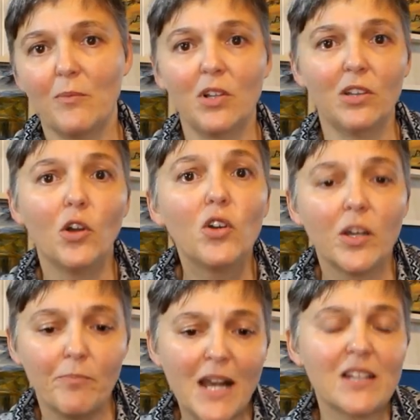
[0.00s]
look
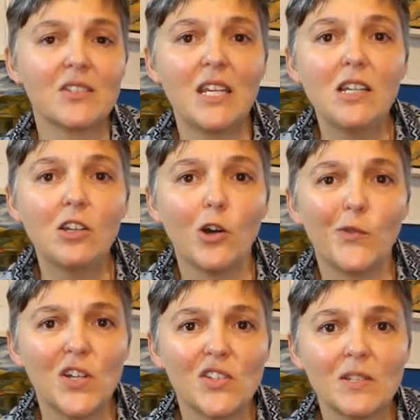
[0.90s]
at magazine
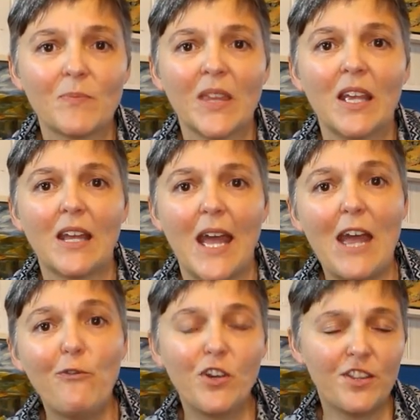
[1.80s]
covers.
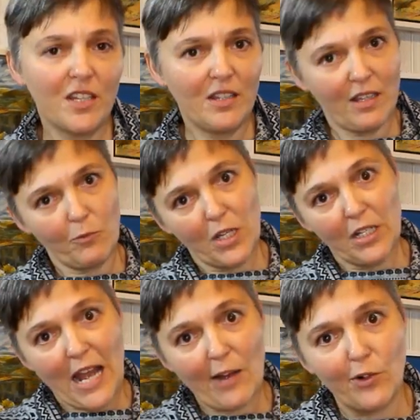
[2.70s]
Everything that we
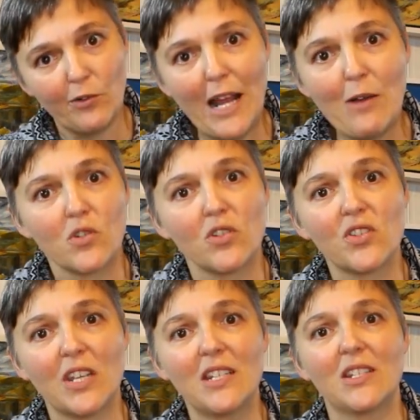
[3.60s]
have around
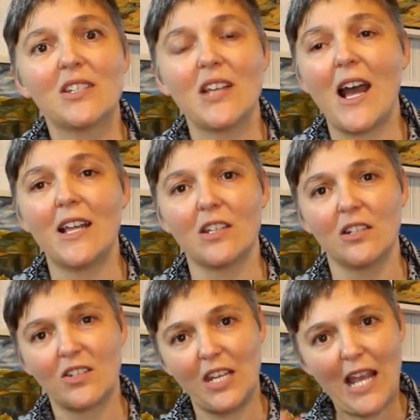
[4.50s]
us is designed, and
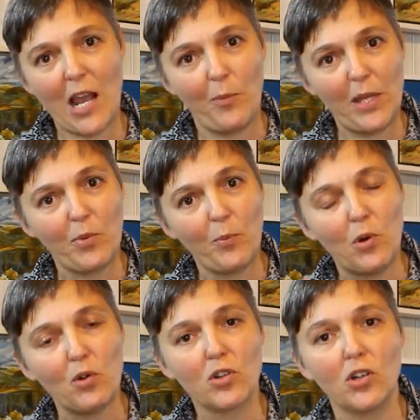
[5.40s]
see how people
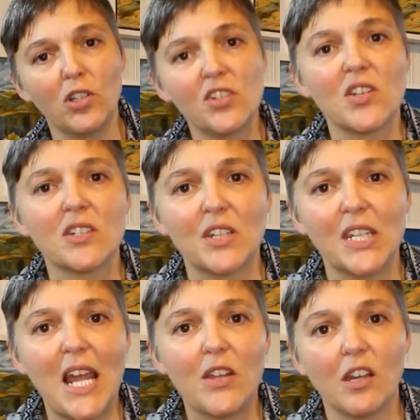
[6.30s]
put colours
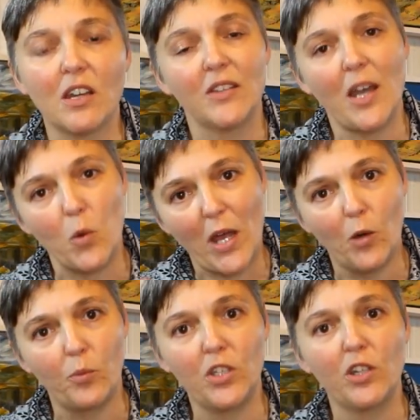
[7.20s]
together, and that will
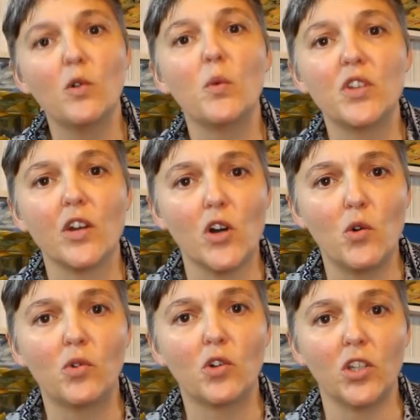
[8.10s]
help you with your
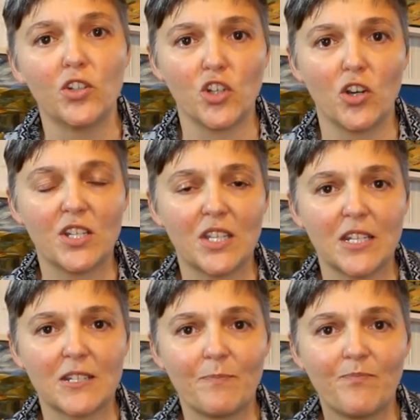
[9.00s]
own colour
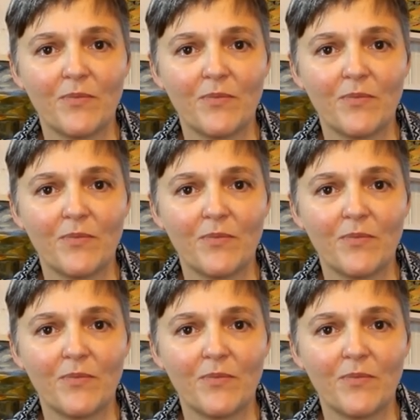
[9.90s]
choices.